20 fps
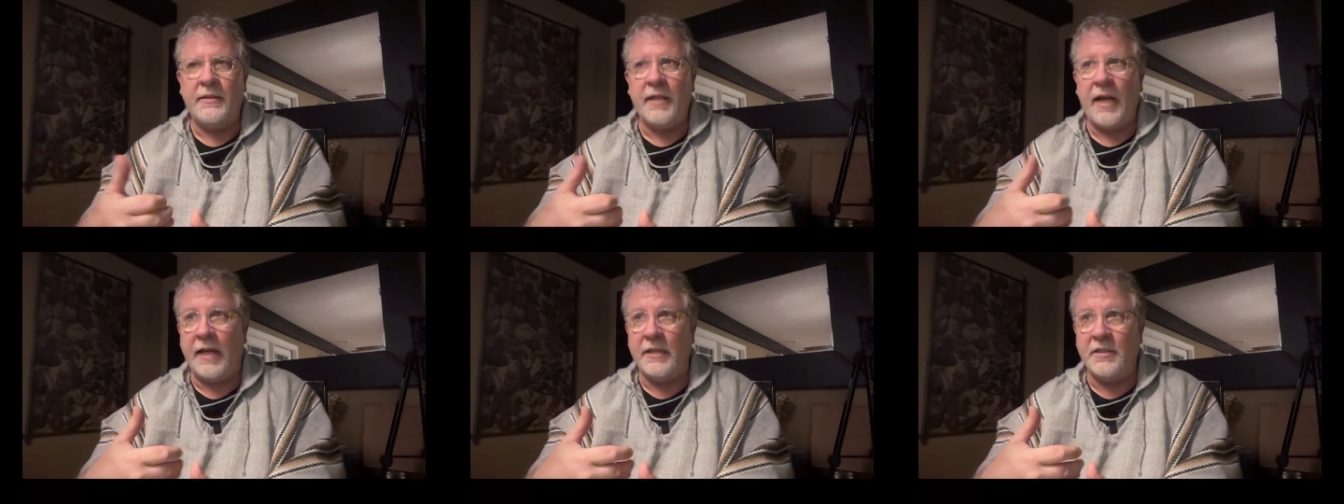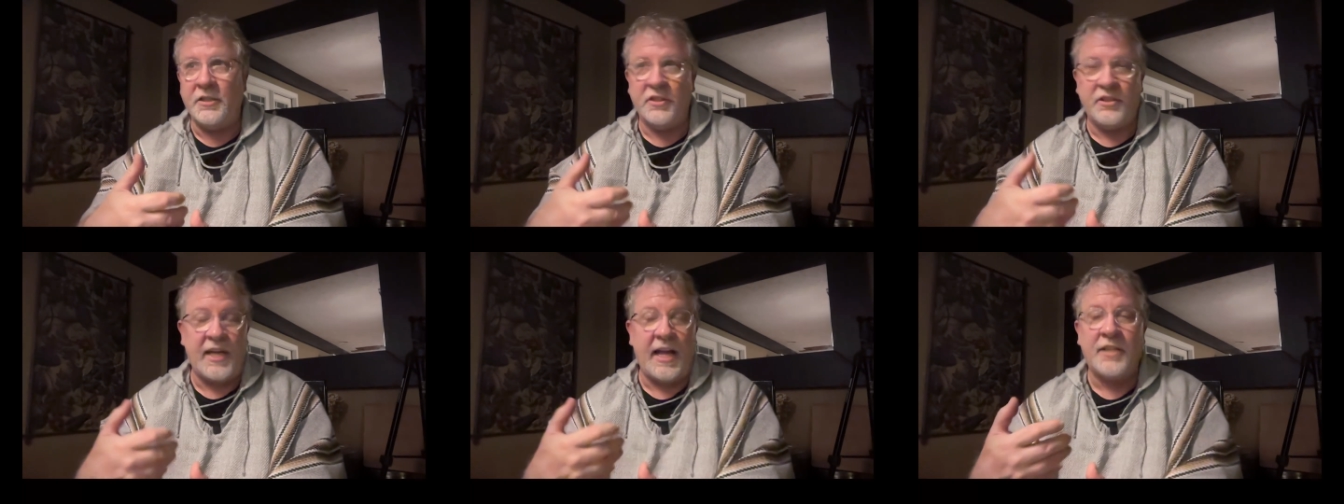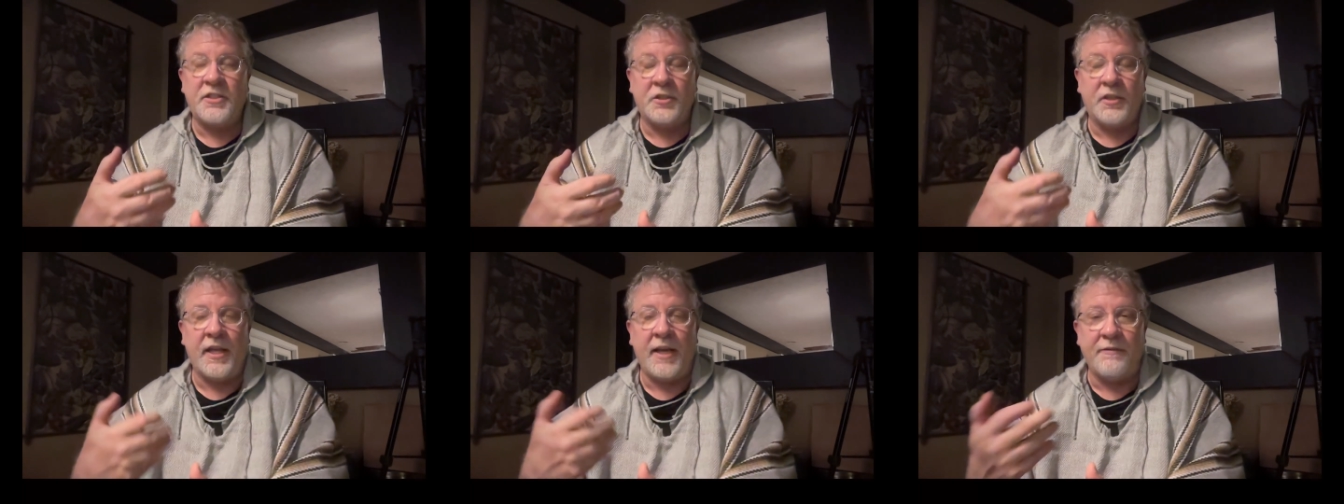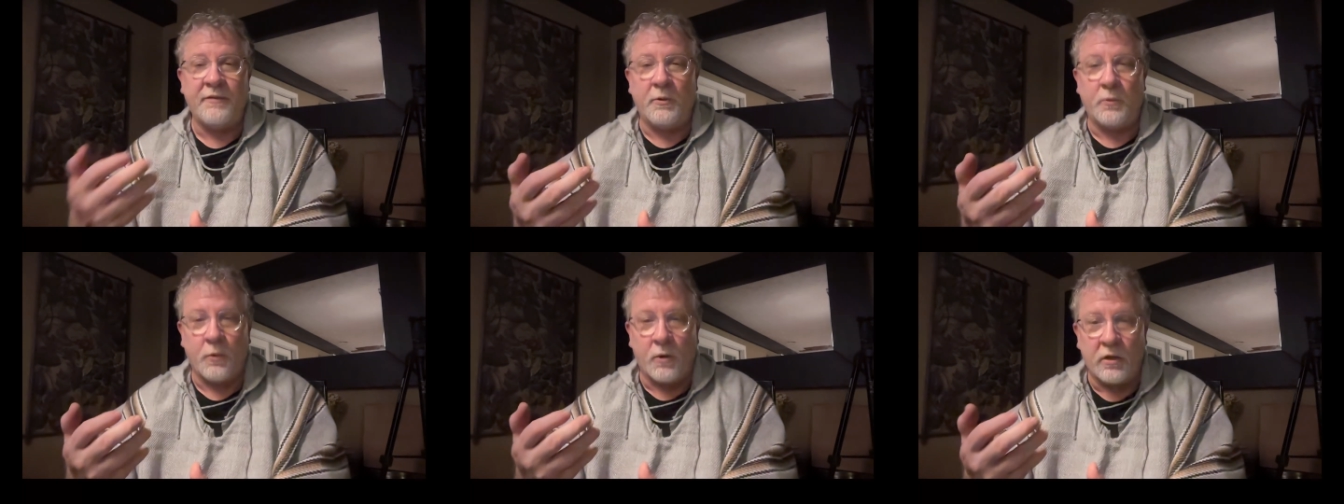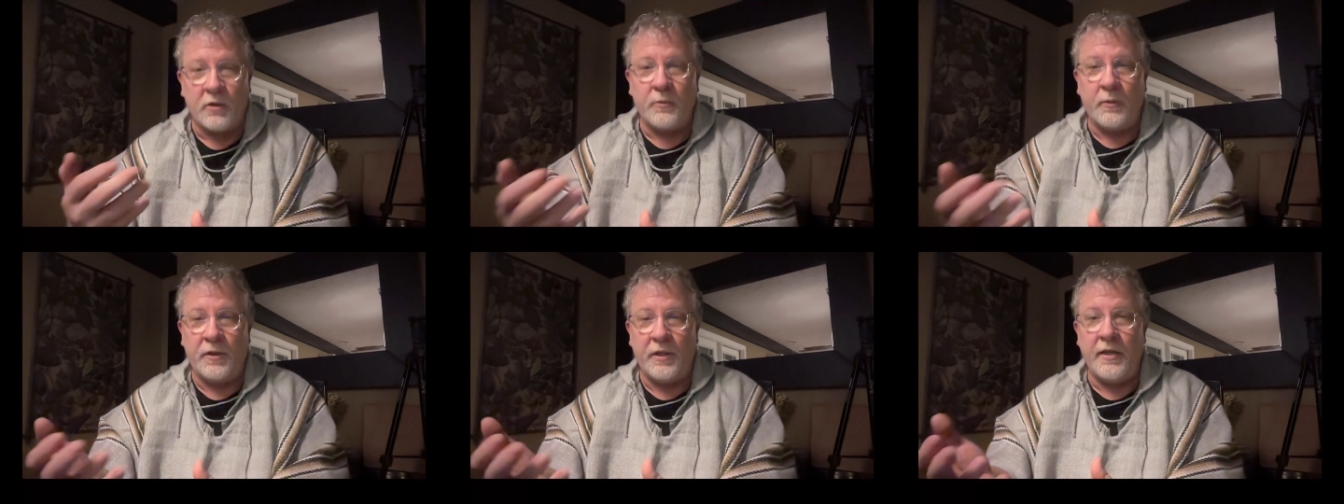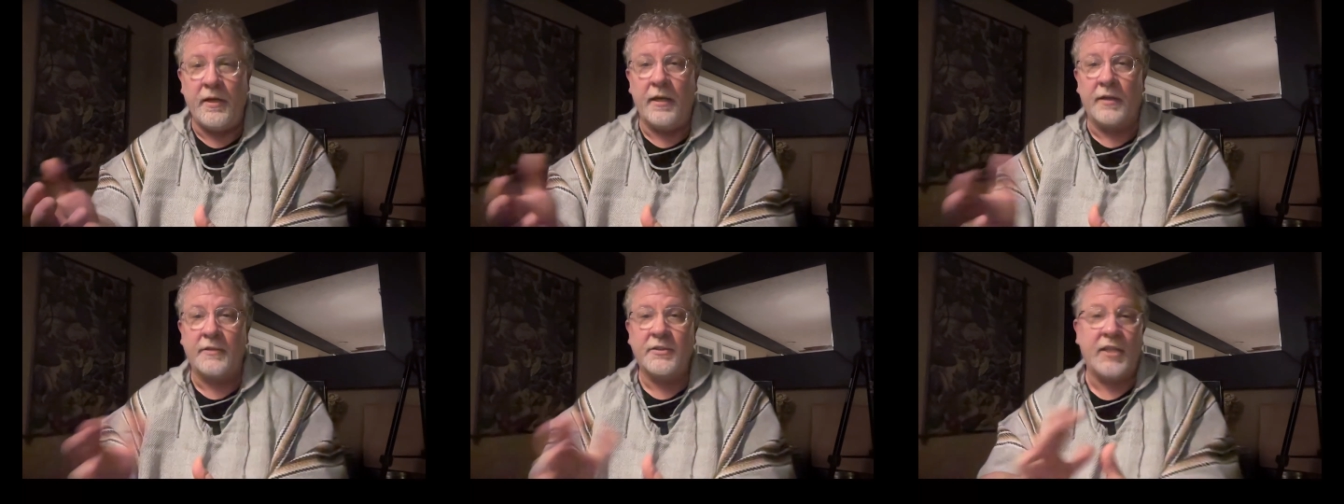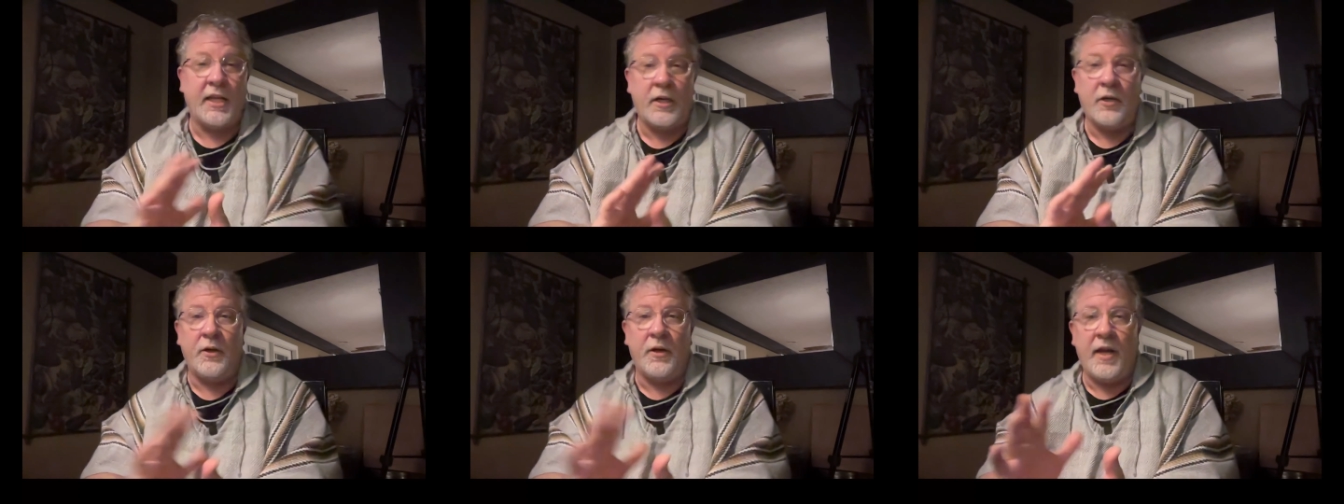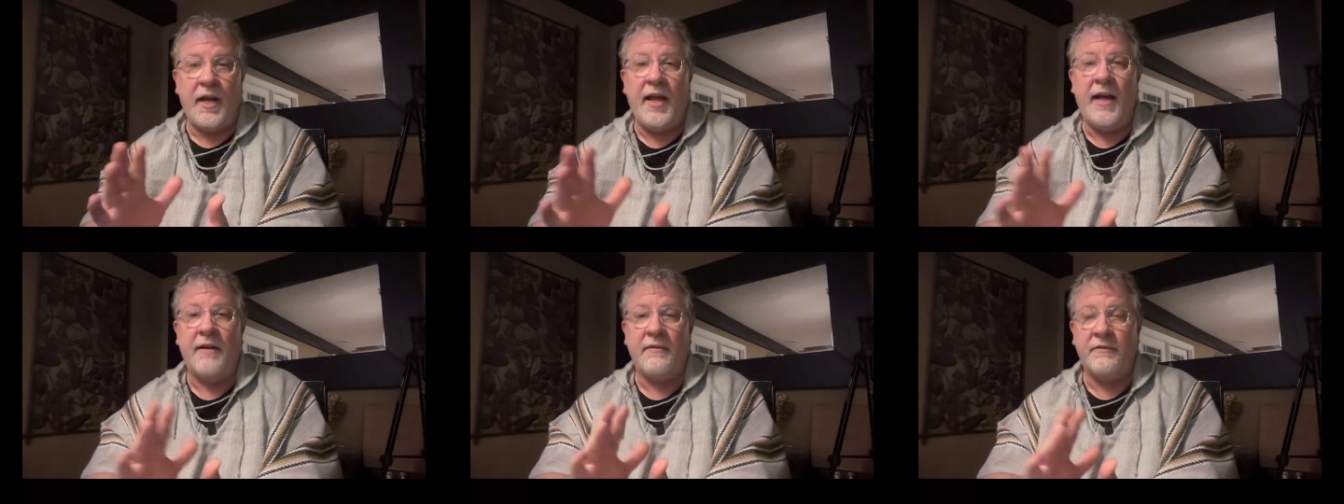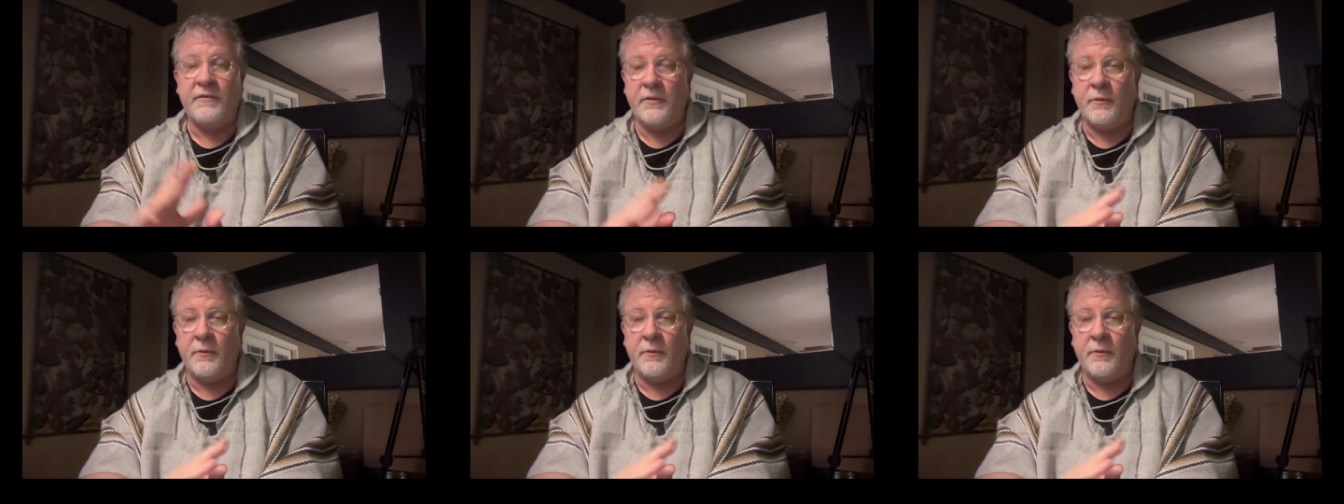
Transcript: I just actually haven't worked with it yet because I don't have